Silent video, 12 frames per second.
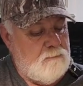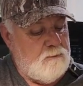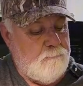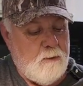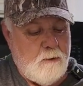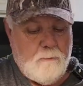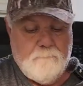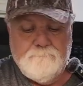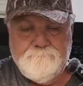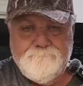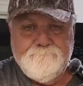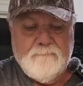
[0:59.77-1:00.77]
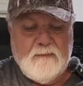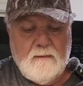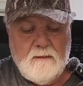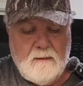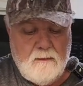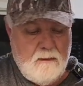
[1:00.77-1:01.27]
some butter
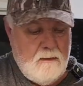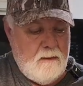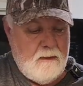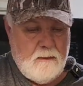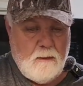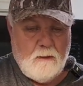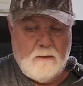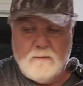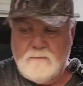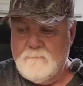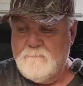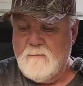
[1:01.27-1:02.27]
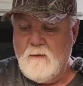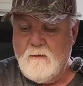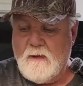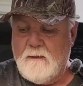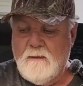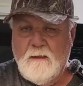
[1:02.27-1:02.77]
and onions.
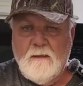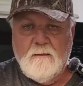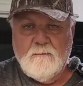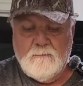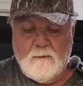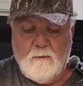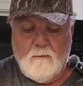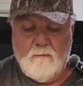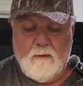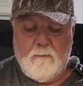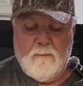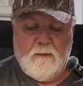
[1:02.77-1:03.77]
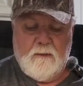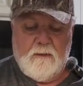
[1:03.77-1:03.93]
Okay. So I'm going to